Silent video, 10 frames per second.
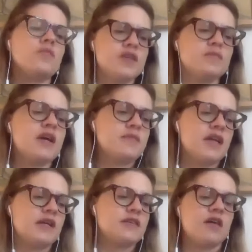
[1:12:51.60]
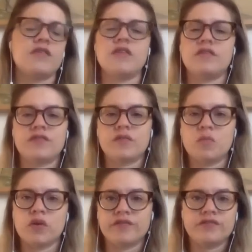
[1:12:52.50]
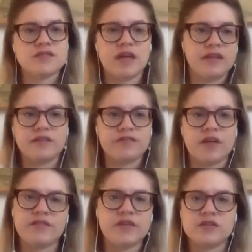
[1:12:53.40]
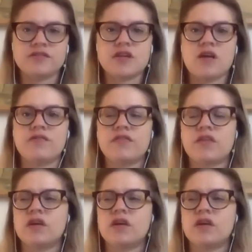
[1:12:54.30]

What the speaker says: sometimes that's often the more slightly fluffier stuff.